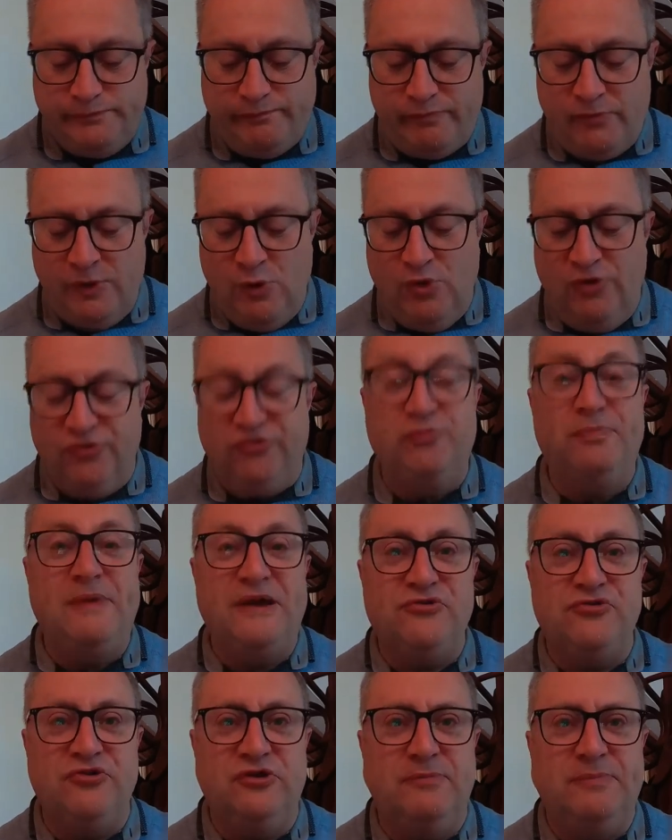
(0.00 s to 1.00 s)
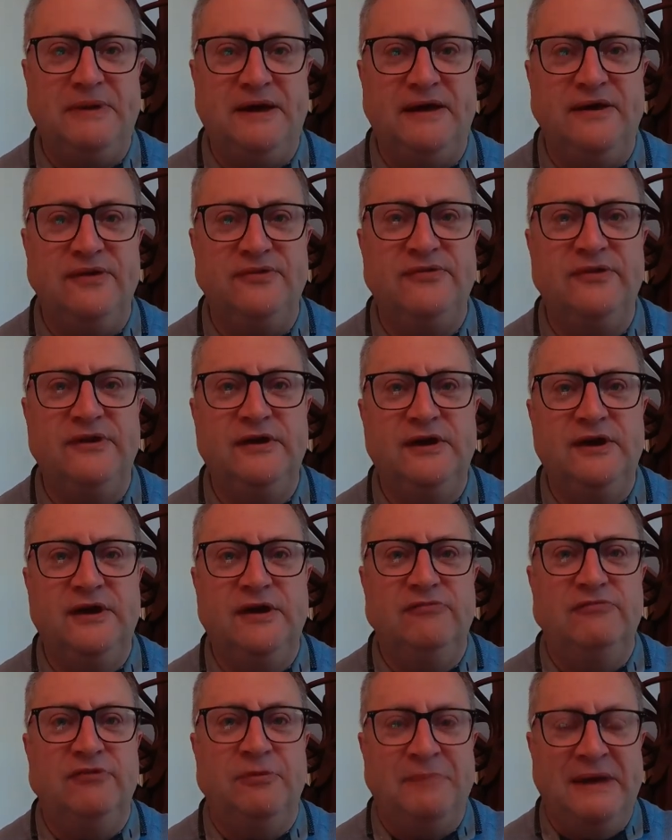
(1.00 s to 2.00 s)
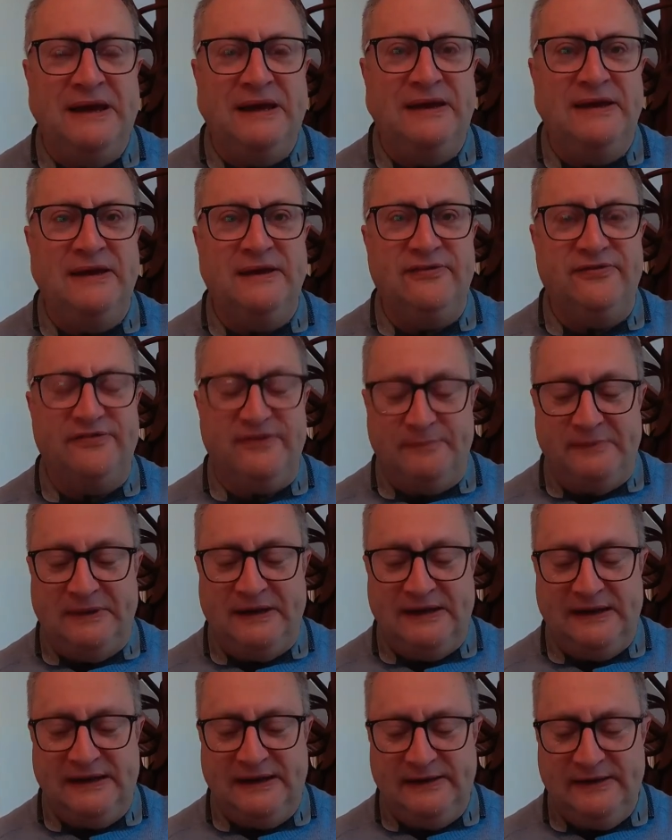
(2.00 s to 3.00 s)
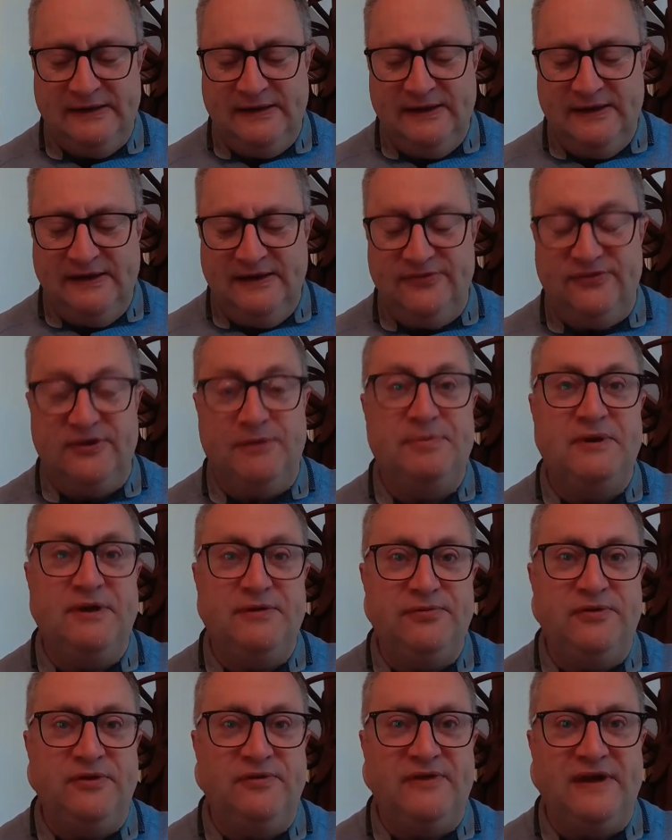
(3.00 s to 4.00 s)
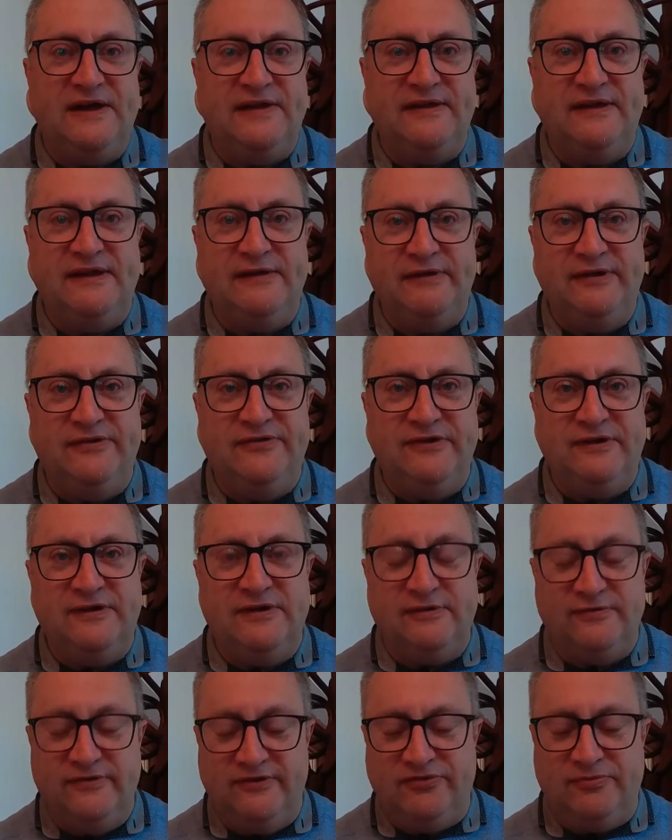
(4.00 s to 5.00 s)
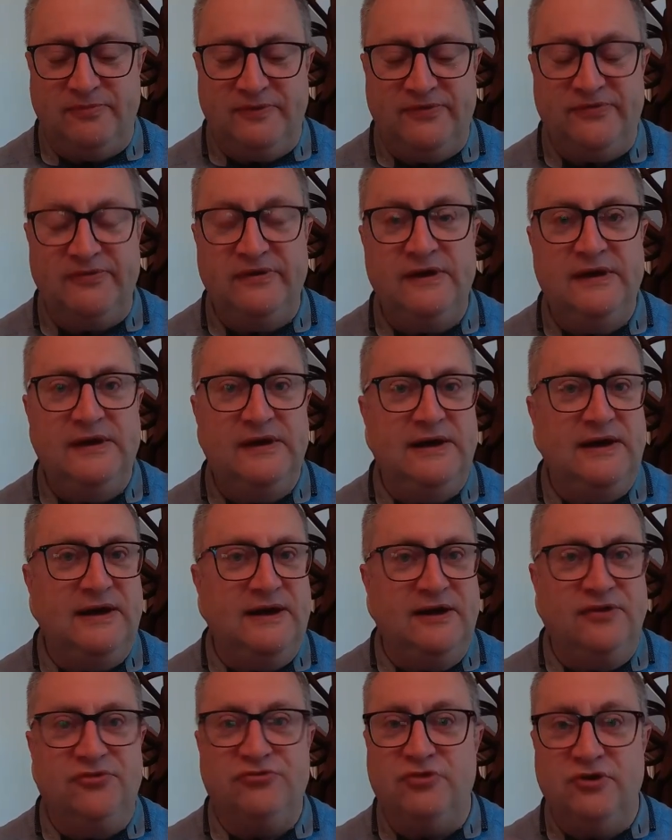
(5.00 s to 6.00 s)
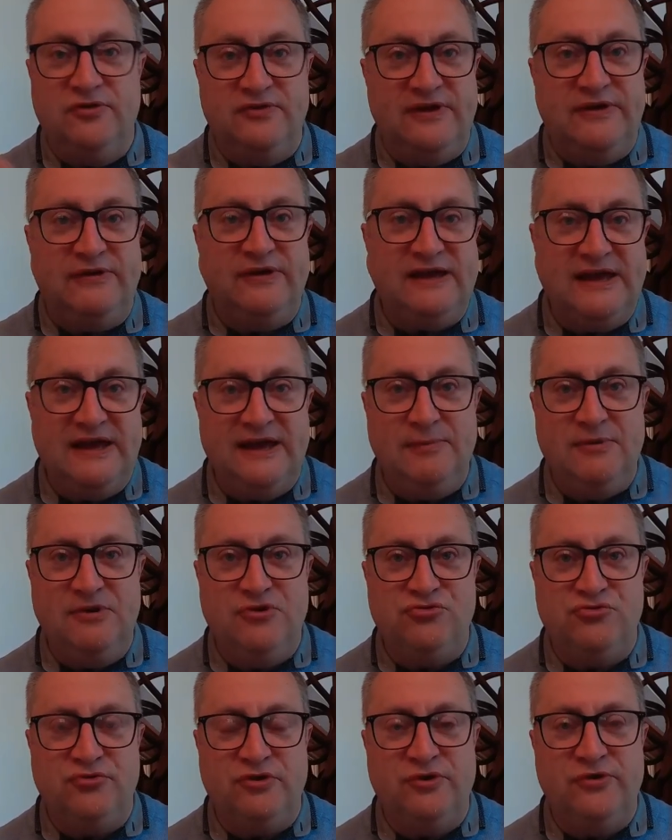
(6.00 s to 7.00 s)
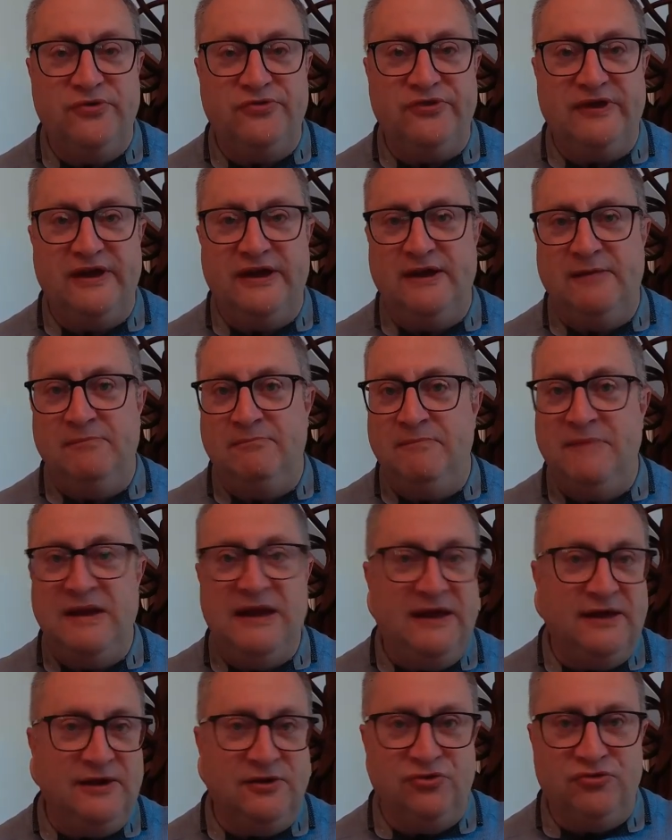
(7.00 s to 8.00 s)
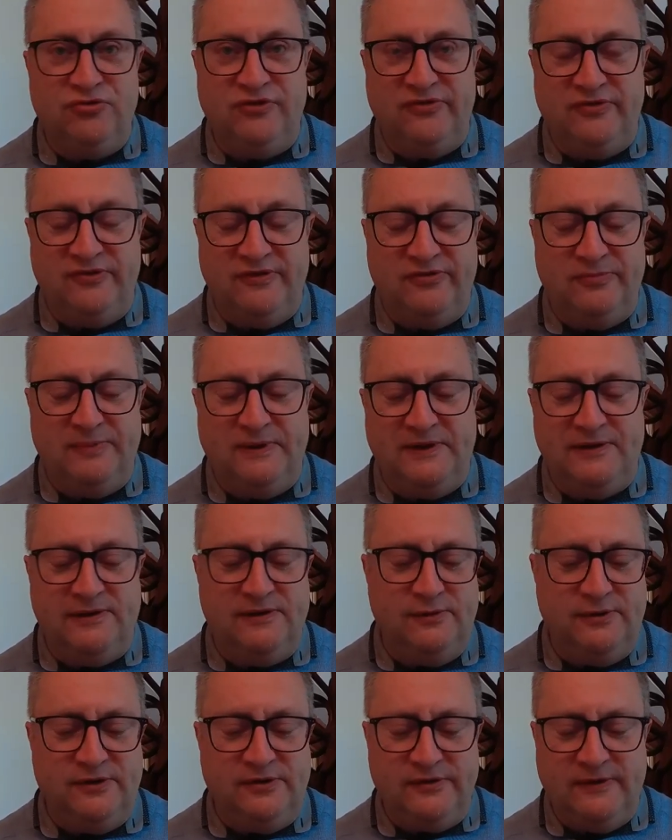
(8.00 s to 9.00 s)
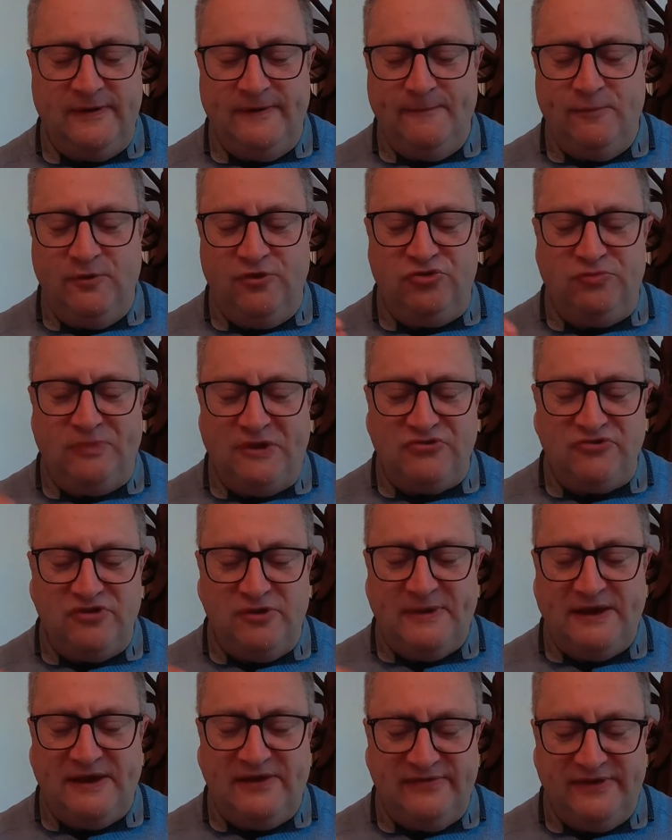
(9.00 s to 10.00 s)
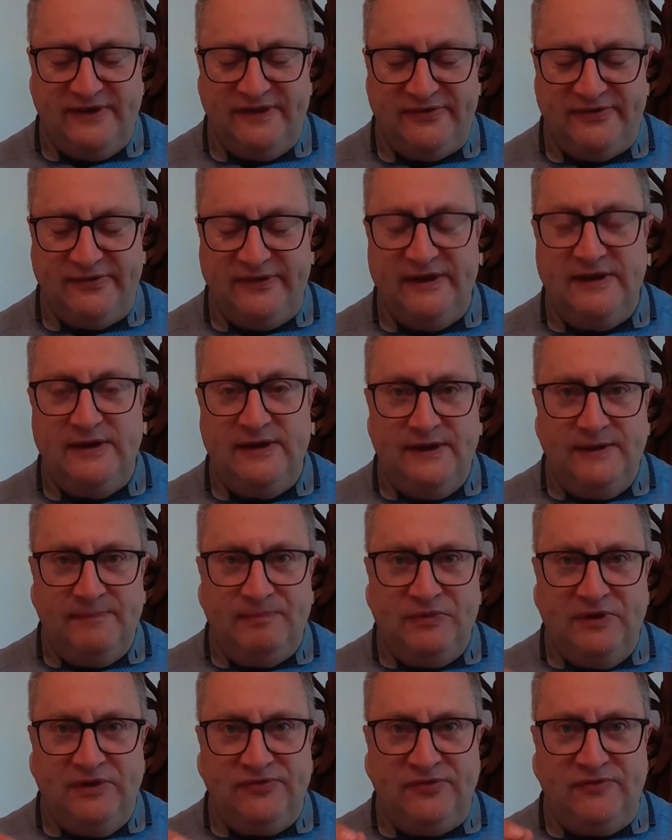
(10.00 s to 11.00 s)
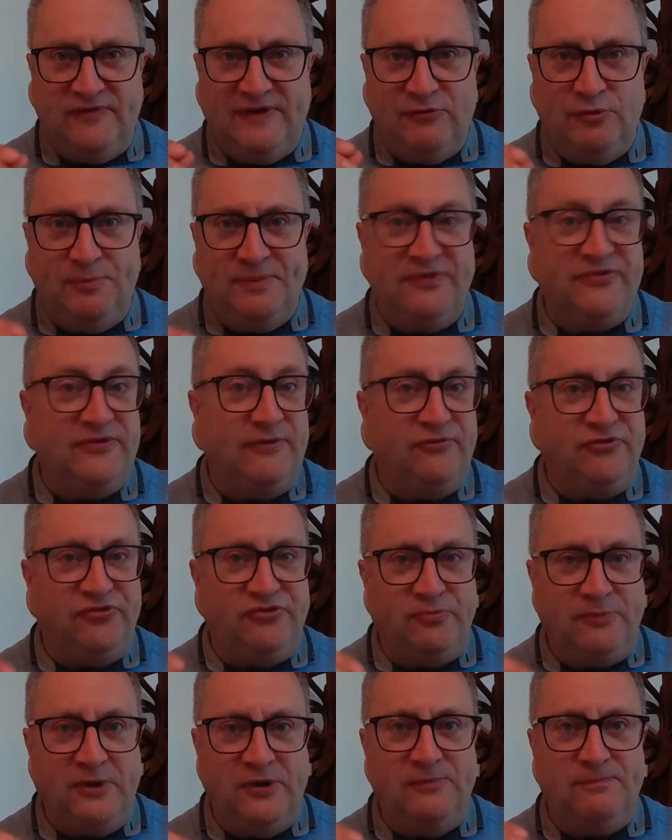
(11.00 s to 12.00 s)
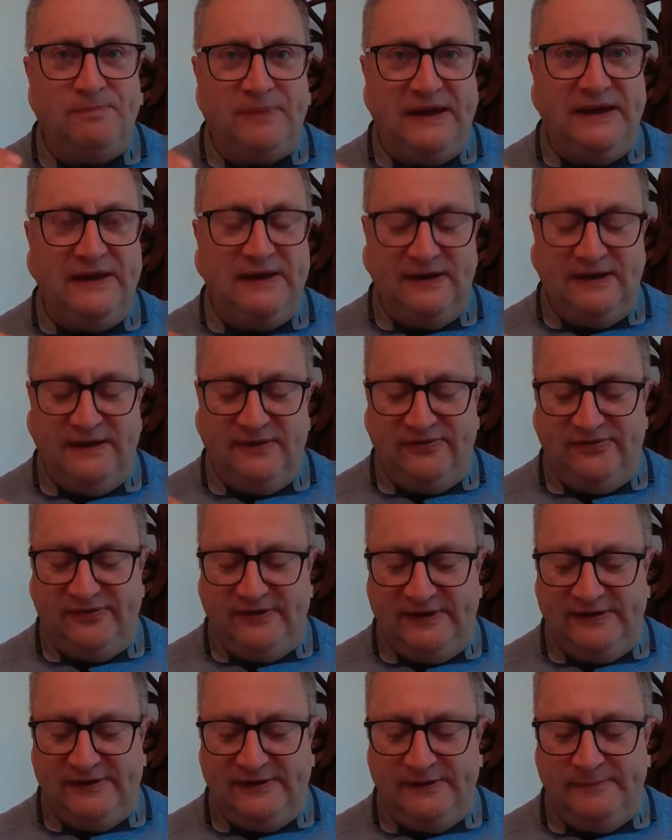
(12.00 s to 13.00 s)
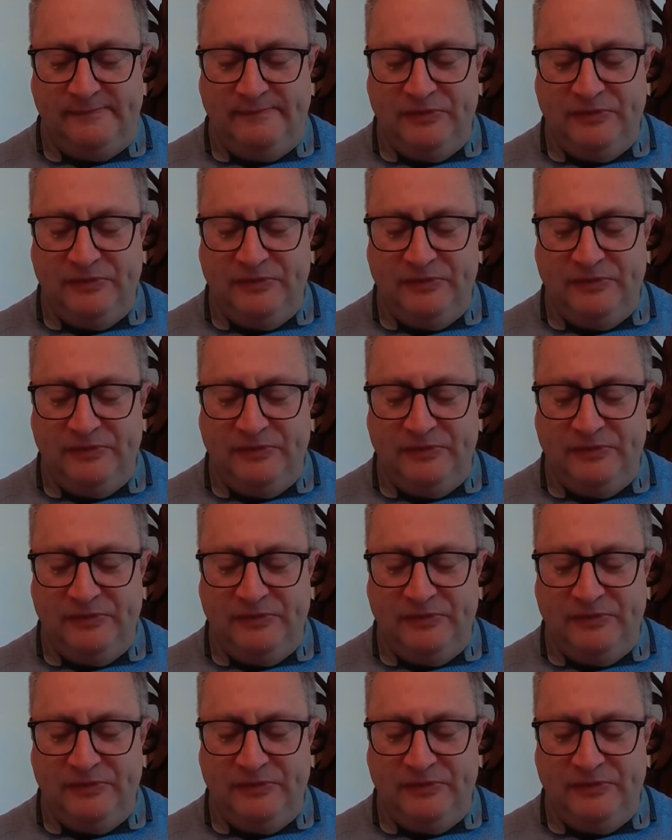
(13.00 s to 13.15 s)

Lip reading: what's special about Romanian sarmale is that apart from the fact that they're eaten at Christmas, and it's true that there are cabbage rolls in many countries in this part of the world, what's special about these is that there will be some smoked bacon inside them,